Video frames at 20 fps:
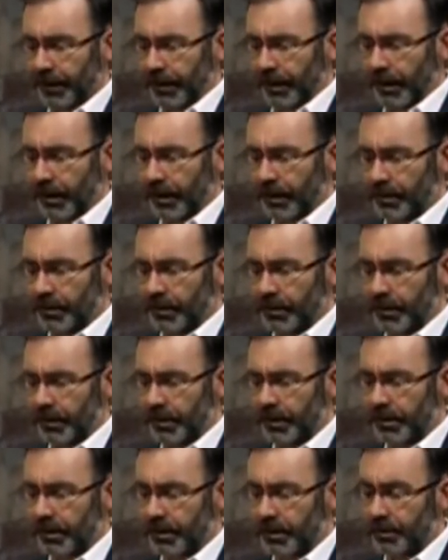And uh,
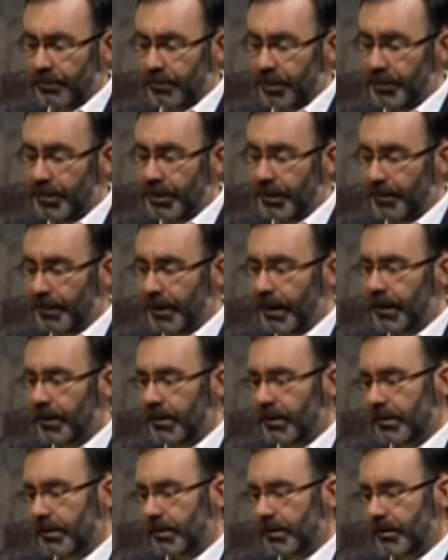he's describing a
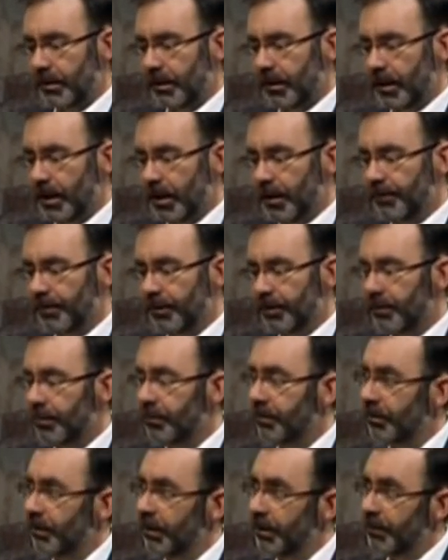mass that he offered
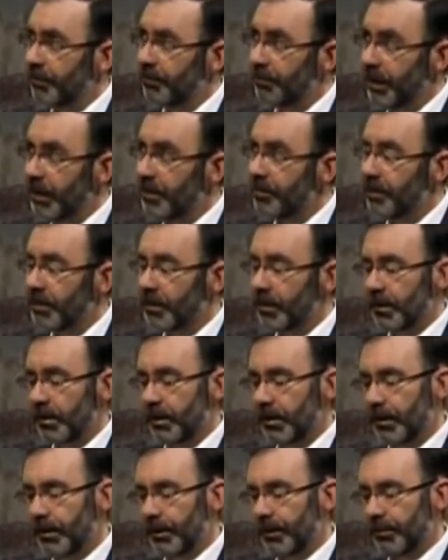in the trenches
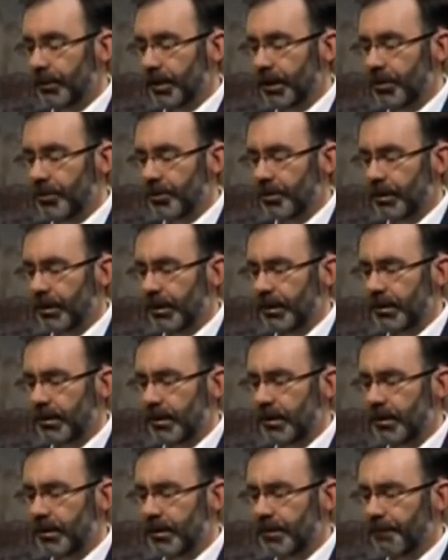on that occasion. And he
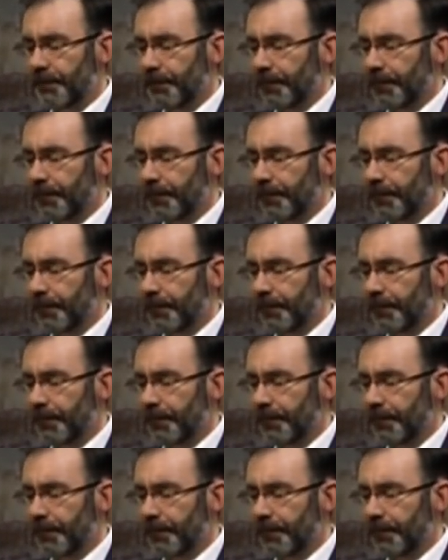says,